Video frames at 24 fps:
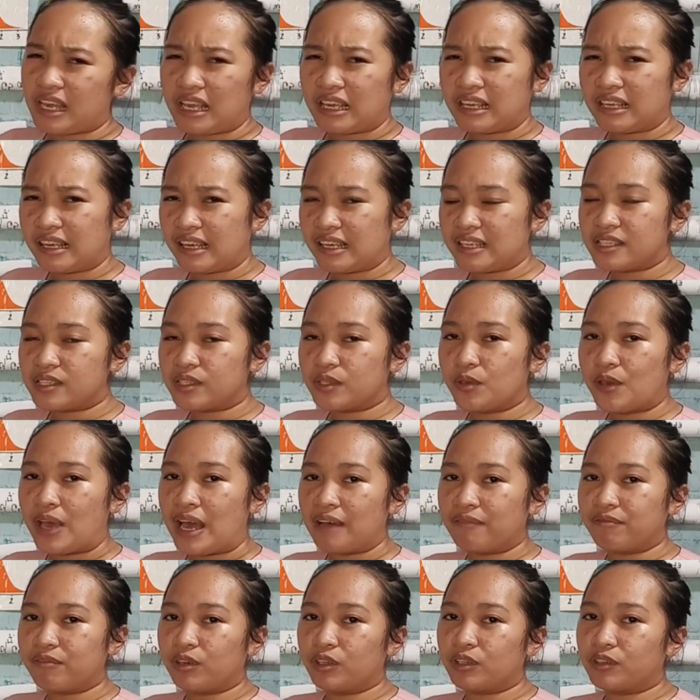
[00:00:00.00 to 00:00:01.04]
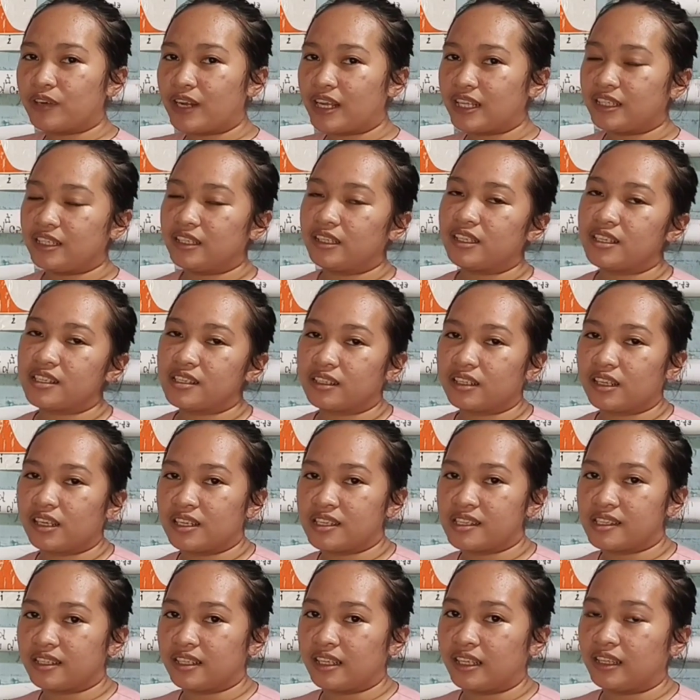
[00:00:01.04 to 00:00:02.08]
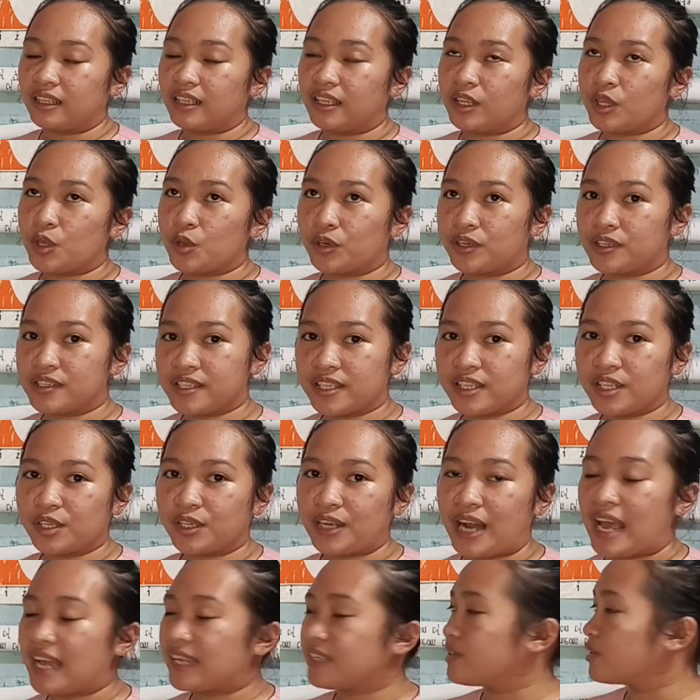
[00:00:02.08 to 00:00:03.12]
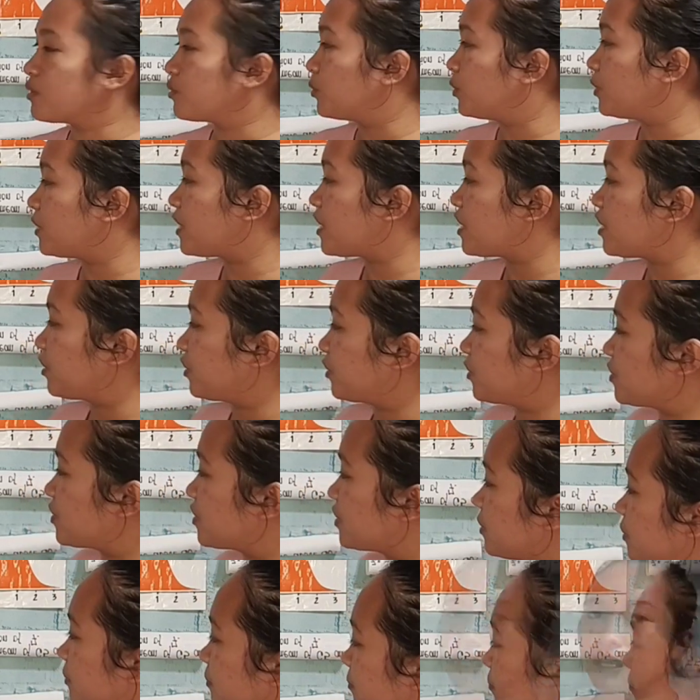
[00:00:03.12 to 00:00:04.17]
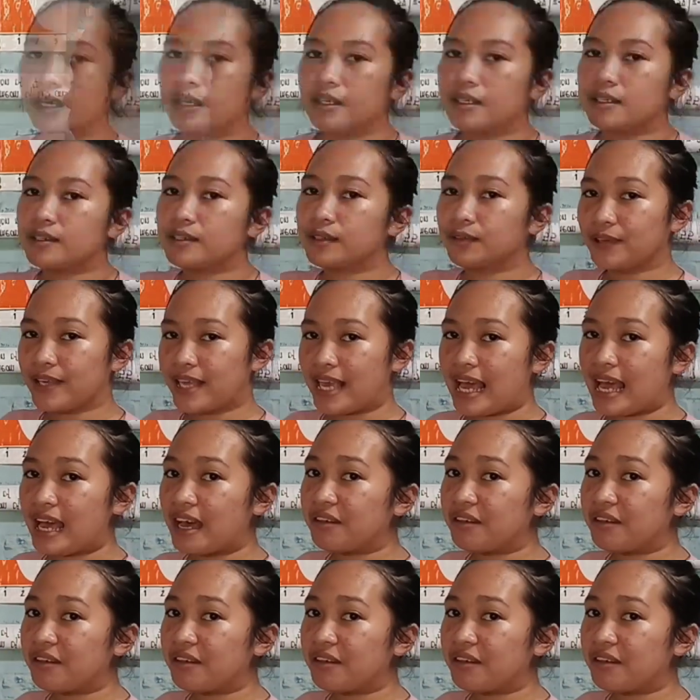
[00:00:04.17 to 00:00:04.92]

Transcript: I guess you have already discussed it in your senior high school years. So we